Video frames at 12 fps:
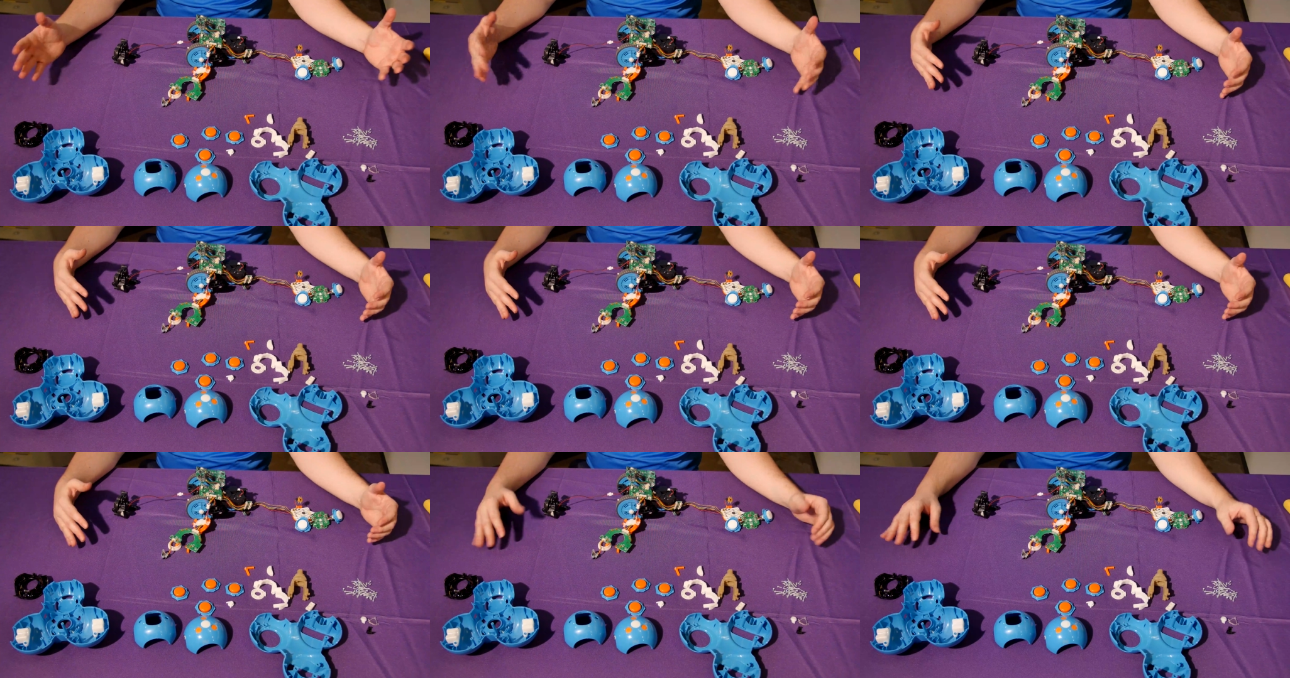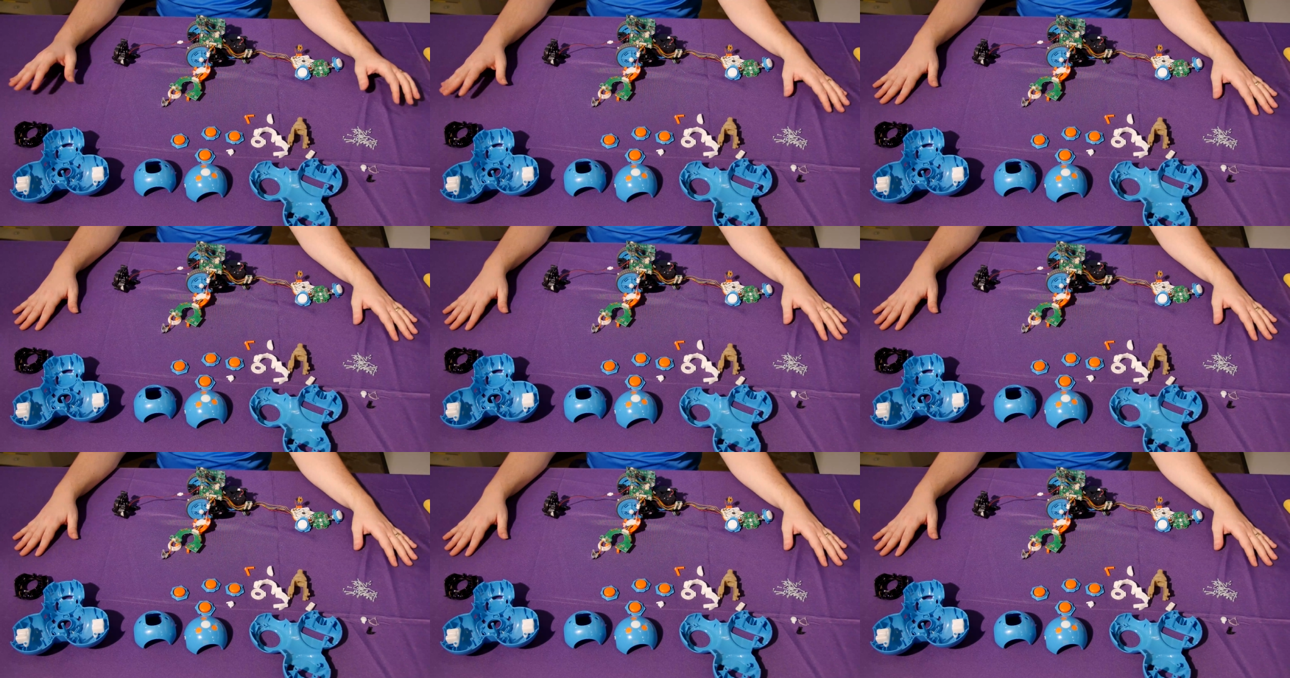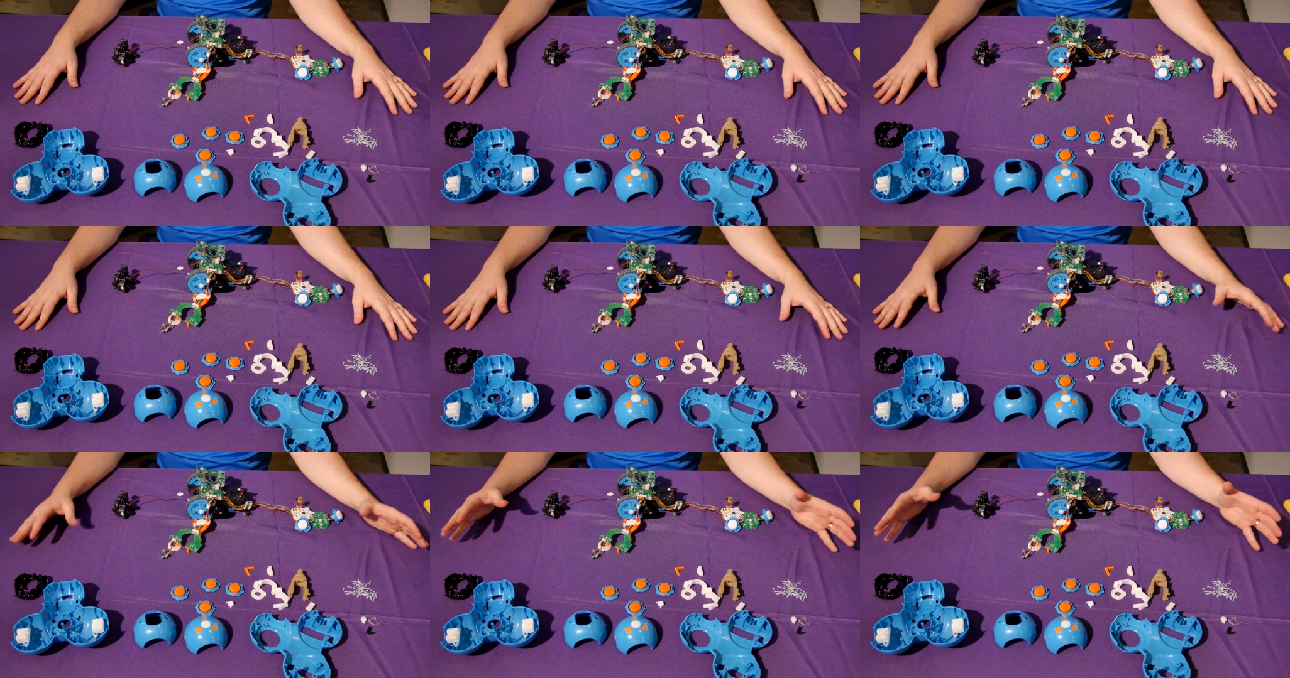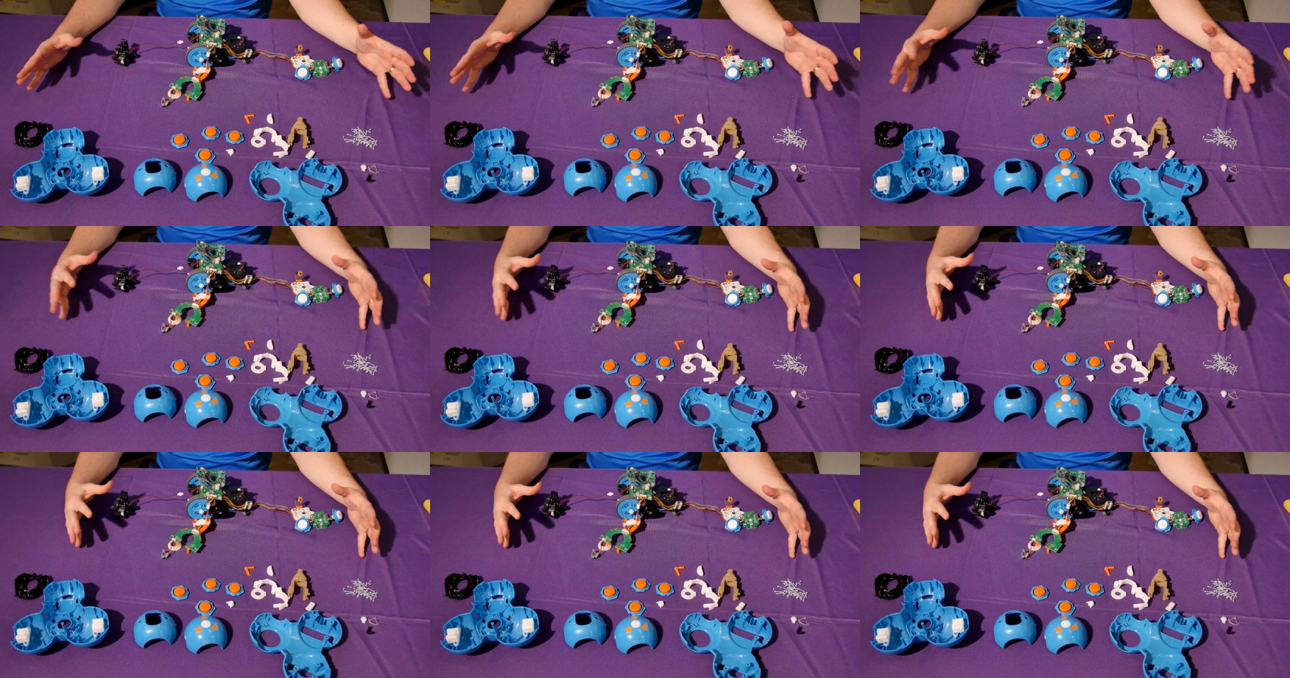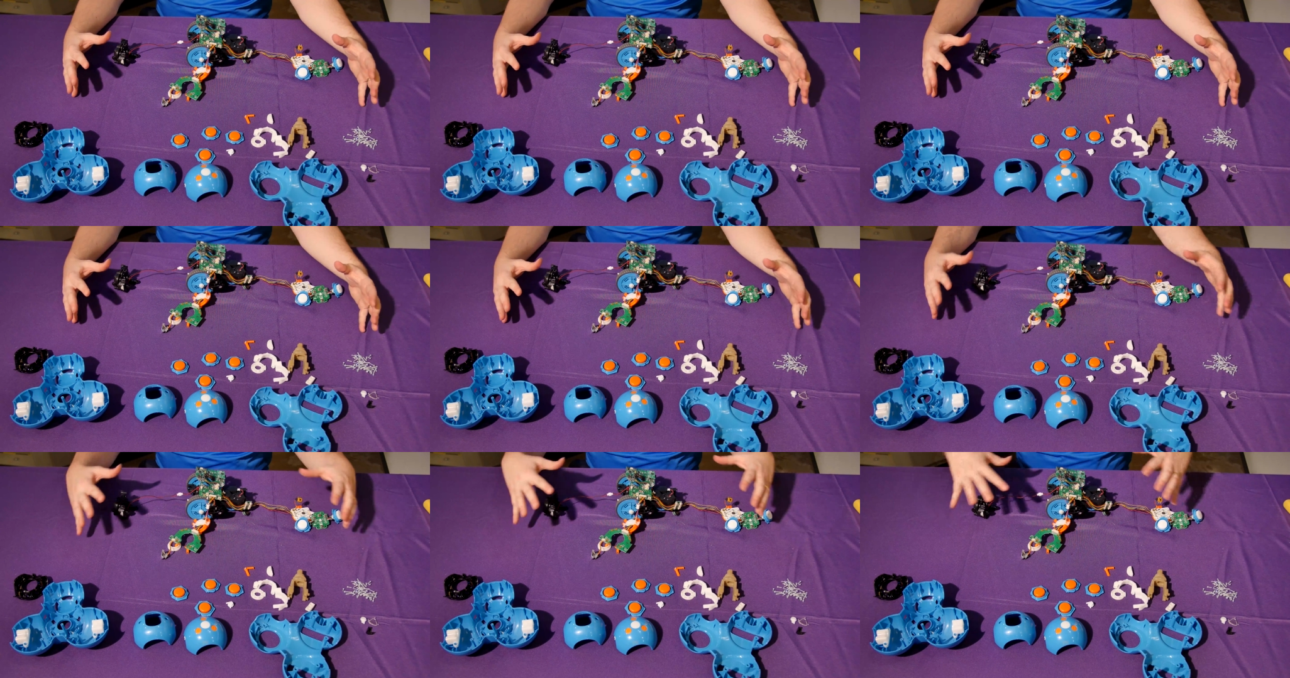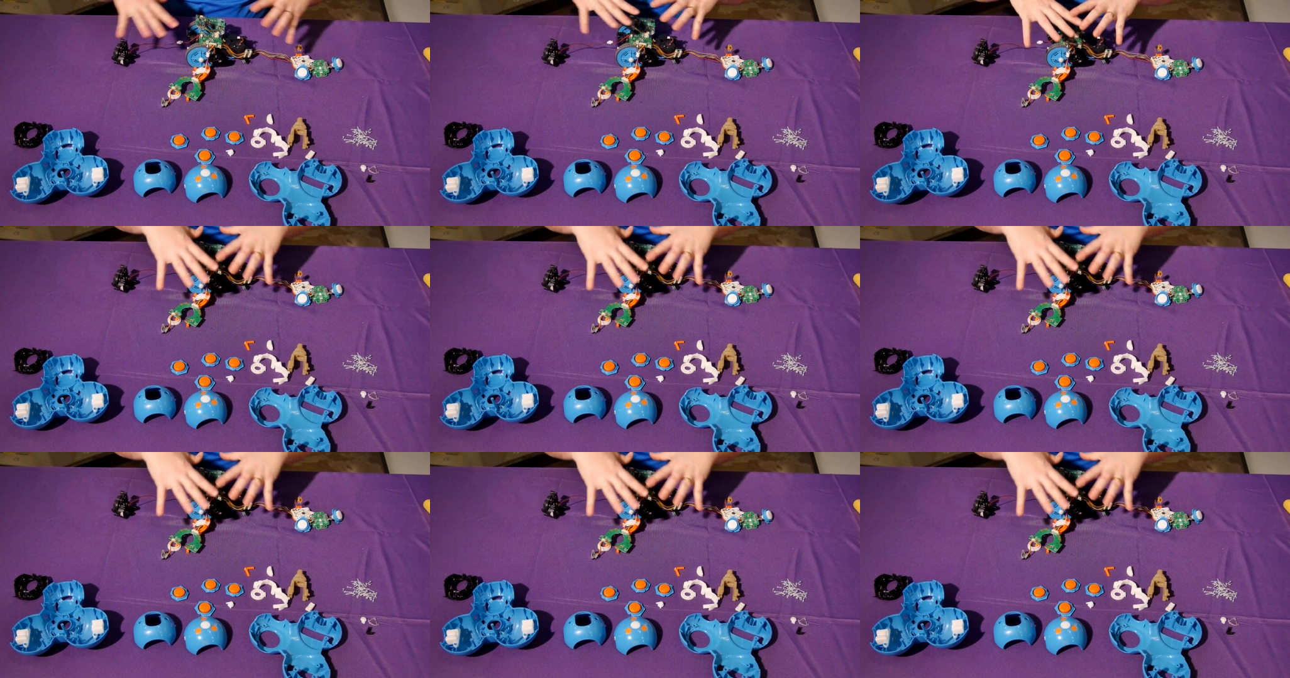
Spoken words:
No face is visible, so there are no lips to read.